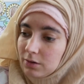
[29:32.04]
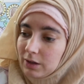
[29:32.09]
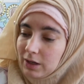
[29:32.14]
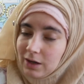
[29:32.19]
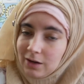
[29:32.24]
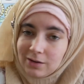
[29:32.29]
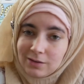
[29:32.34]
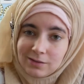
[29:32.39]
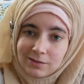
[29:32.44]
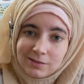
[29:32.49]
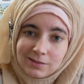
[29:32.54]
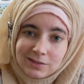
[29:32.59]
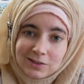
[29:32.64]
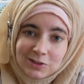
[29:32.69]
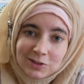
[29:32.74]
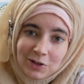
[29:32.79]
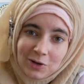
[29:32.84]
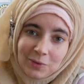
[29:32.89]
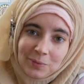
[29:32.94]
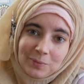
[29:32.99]
Yeah,
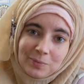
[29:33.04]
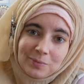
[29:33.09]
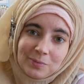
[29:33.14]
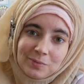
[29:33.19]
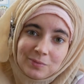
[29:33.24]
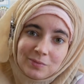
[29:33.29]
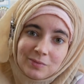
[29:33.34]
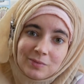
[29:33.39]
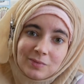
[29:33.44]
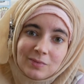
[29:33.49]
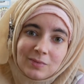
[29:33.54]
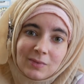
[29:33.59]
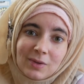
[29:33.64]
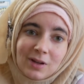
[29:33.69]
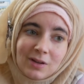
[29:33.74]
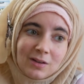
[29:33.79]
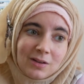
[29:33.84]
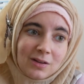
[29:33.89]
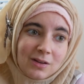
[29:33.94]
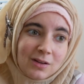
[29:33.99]
so
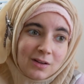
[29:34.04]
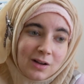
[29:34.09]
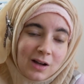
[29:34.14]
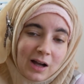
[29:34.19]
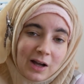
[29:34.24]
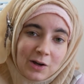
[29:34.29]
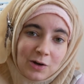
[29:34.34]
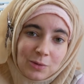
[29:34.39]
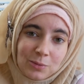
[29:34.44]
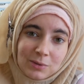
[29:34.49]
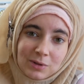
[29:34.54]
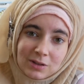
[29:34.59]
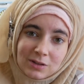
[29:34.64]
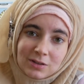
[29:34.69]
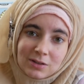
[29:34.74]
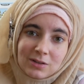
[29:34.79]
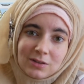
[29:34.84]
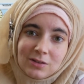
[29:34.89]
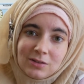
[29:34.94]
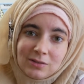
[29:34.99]
I hope
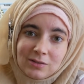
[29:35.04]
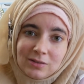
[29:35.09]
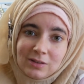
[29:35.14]
this